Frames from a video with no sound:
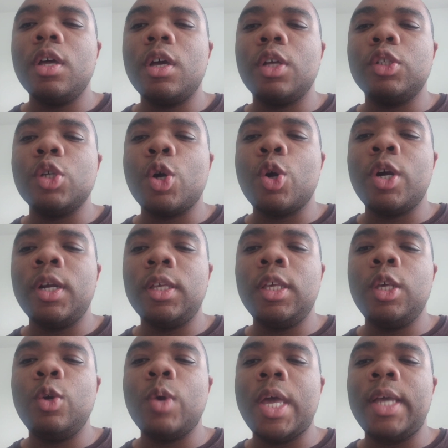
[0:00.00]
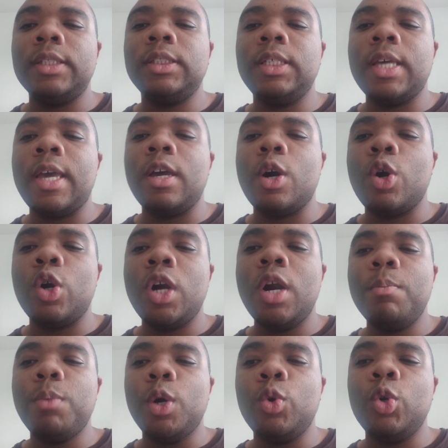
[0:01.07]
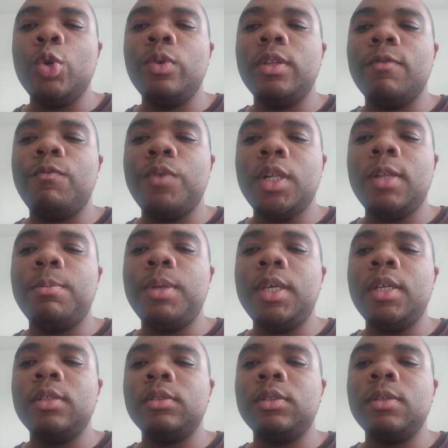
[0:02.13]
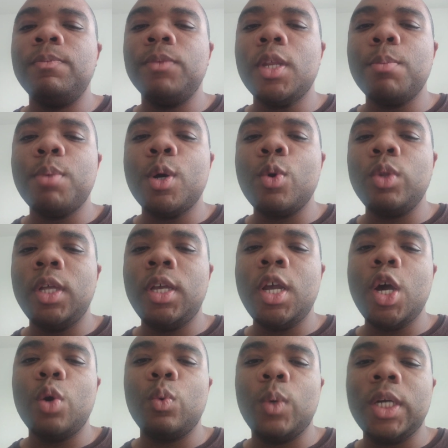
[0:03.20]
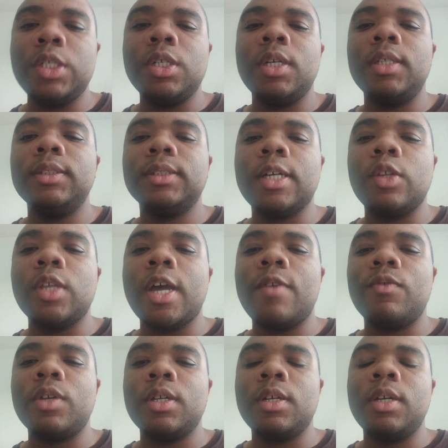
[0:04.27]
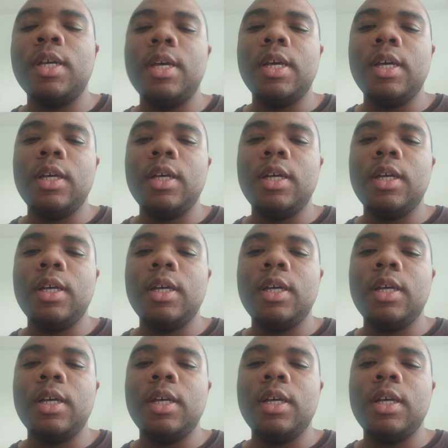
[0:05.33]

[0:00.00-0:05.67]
Qatar, Qatar, Peru, the Philippines, Poland, Russia, South Africa,